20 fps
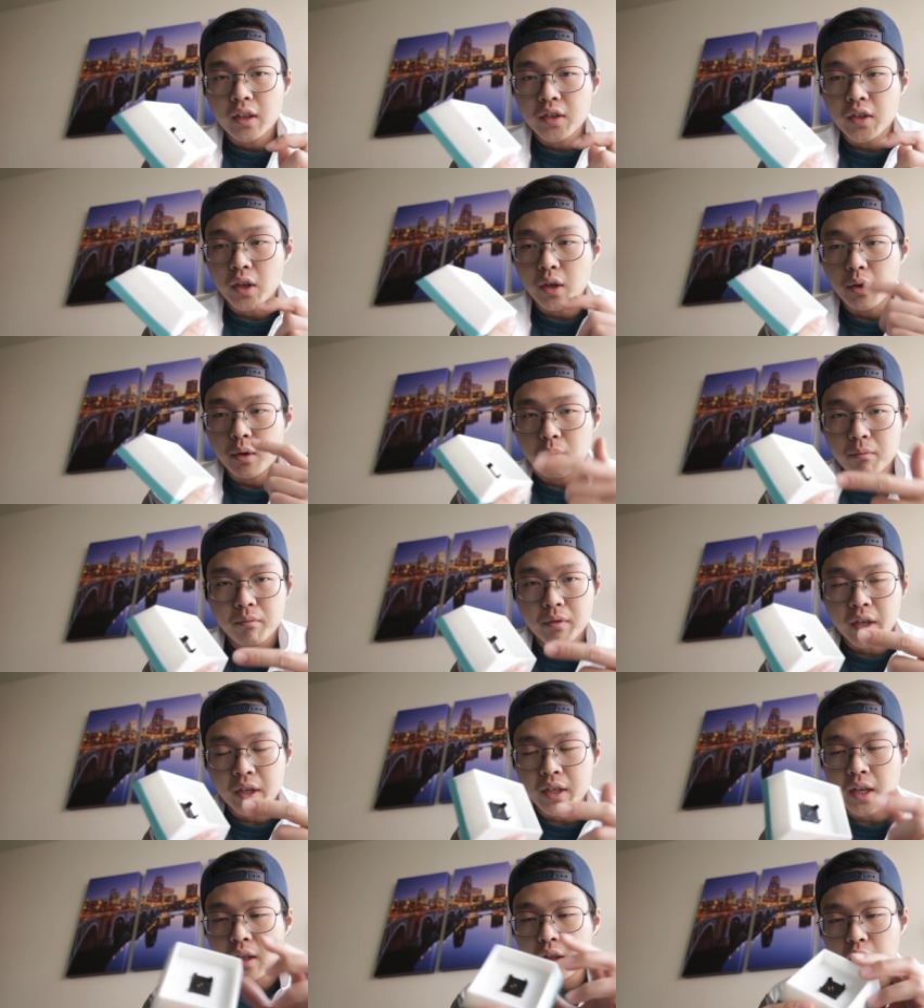So
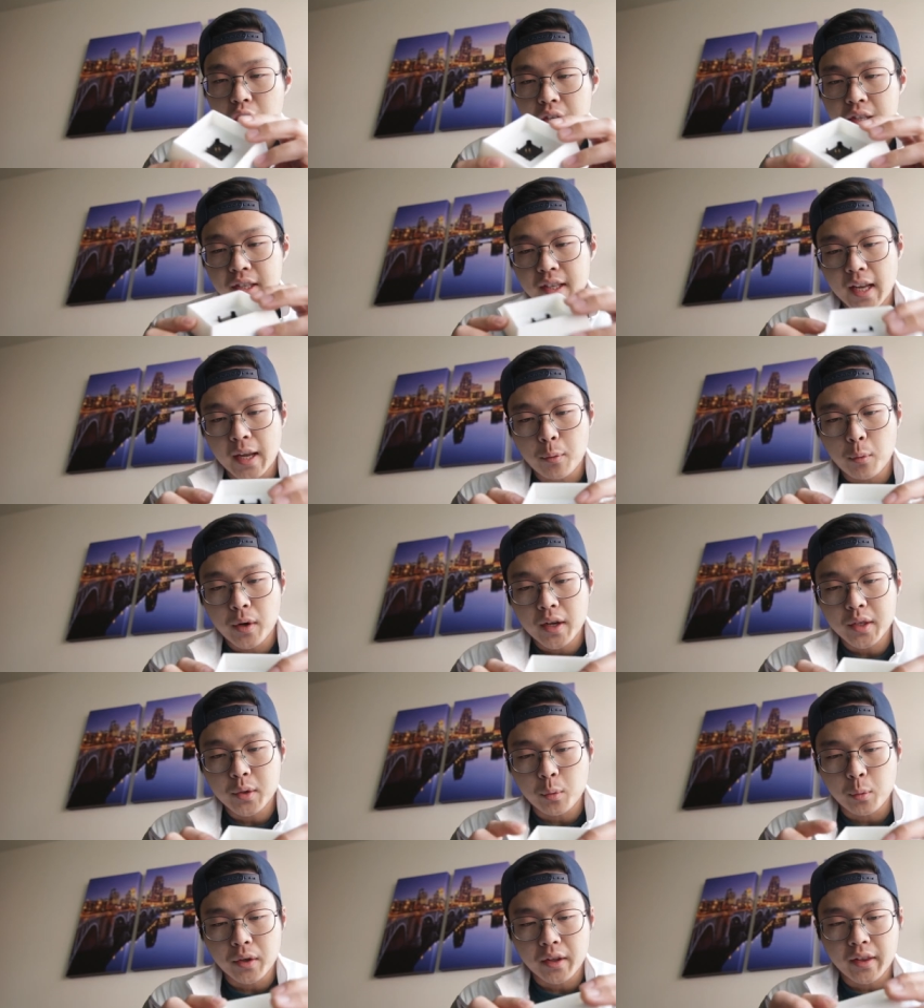here's how it looks. I
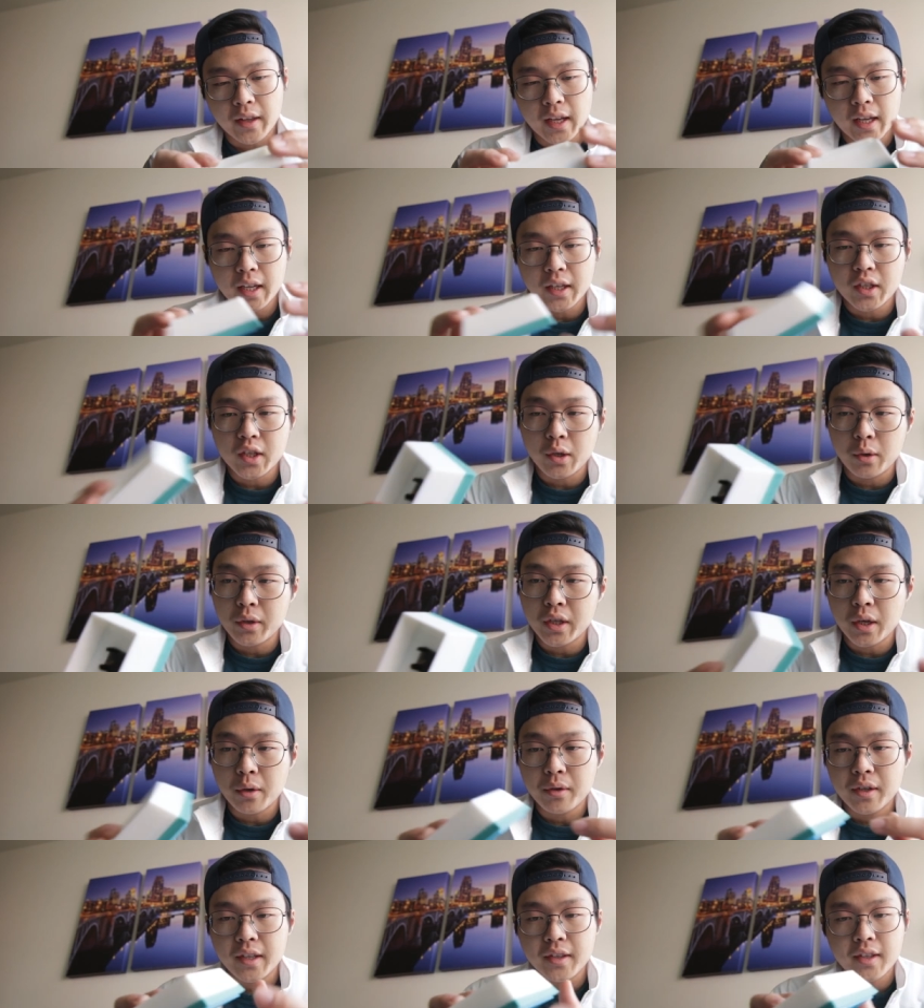went with a
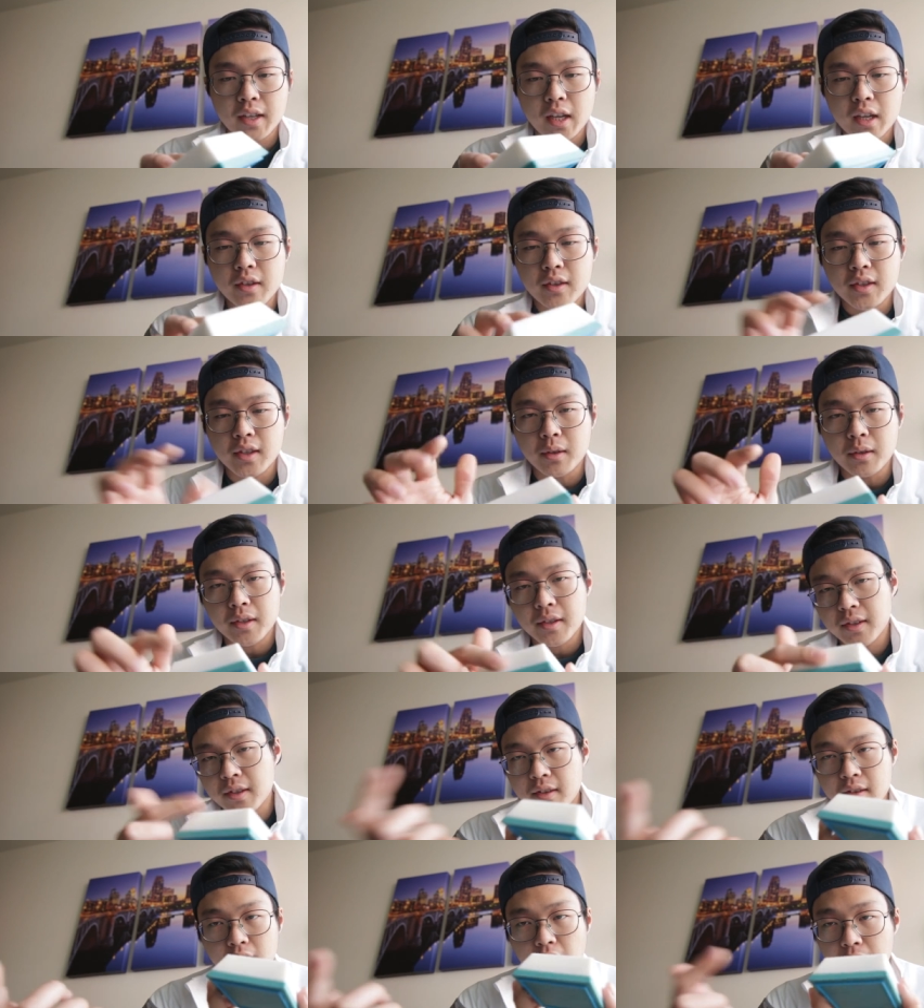two-tone design, so
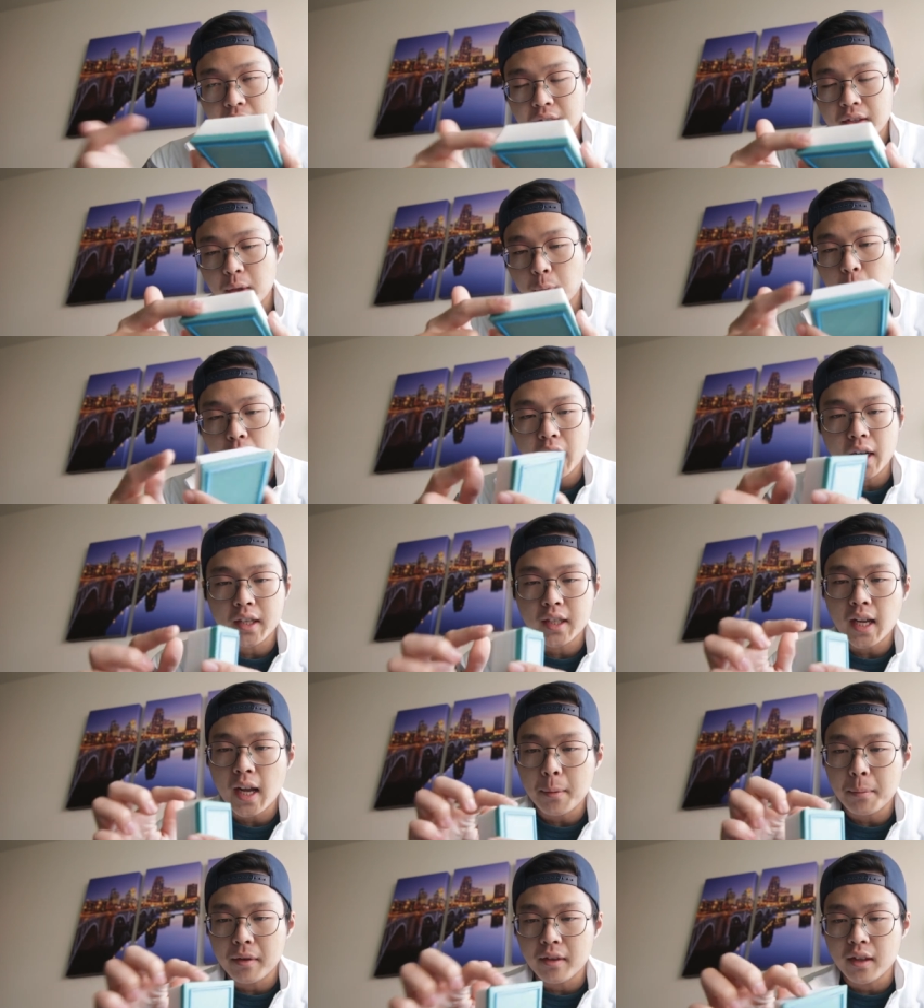it's obviously white on
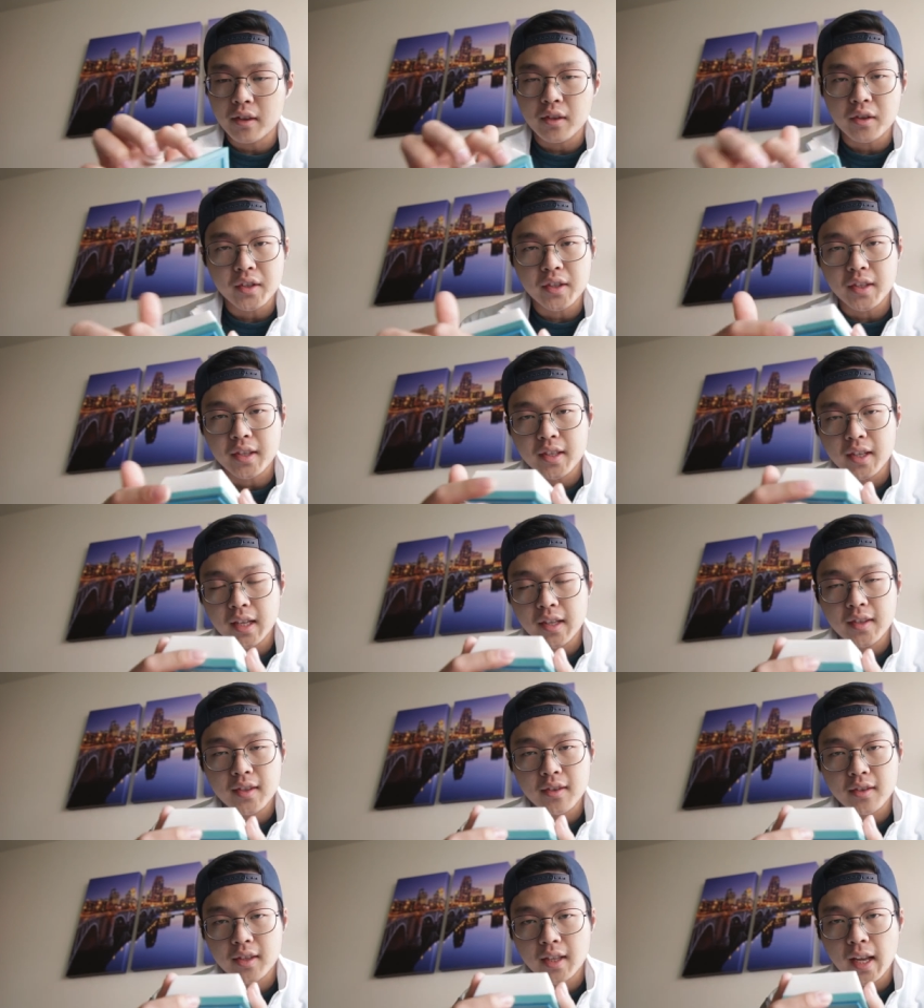top, and then there's this
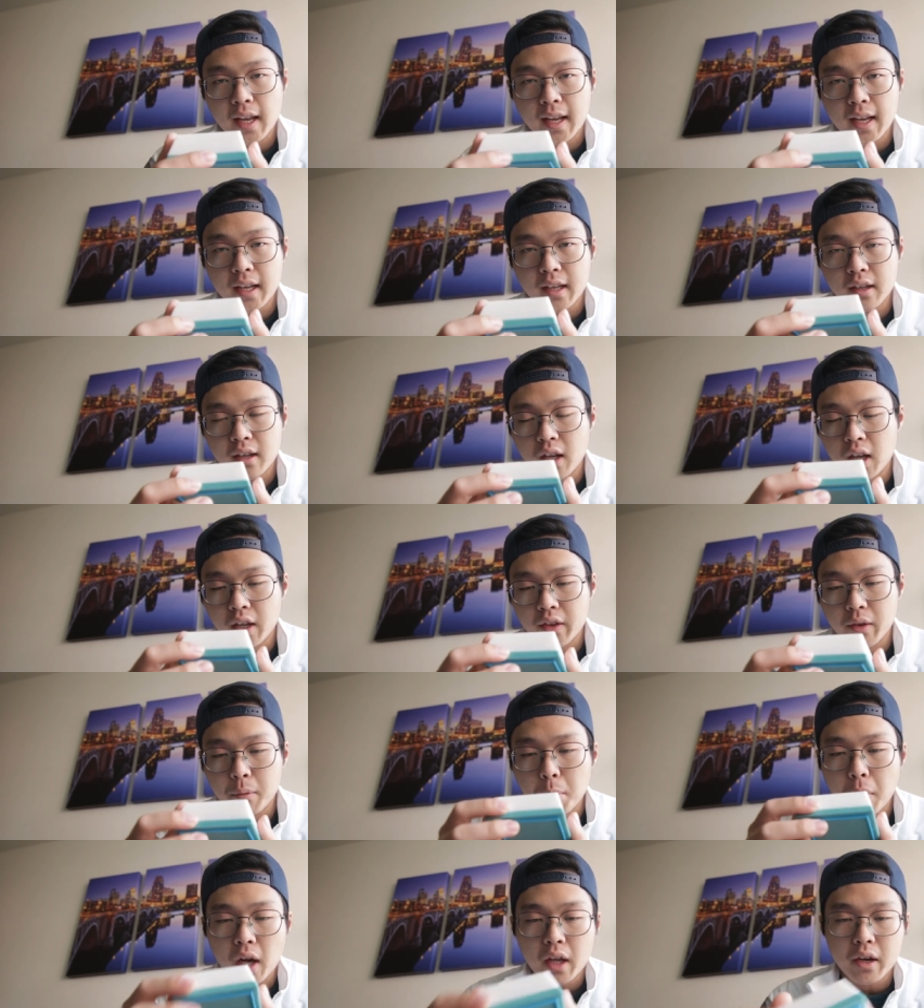nice cyan on
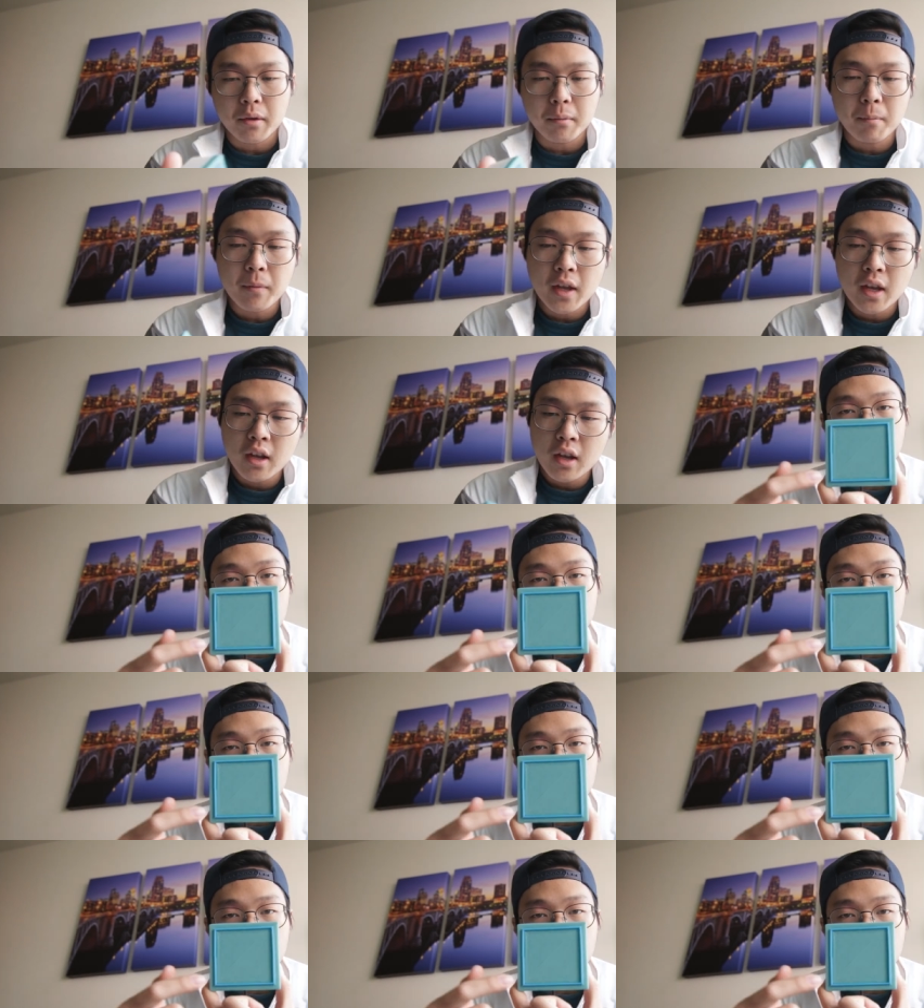the bottom.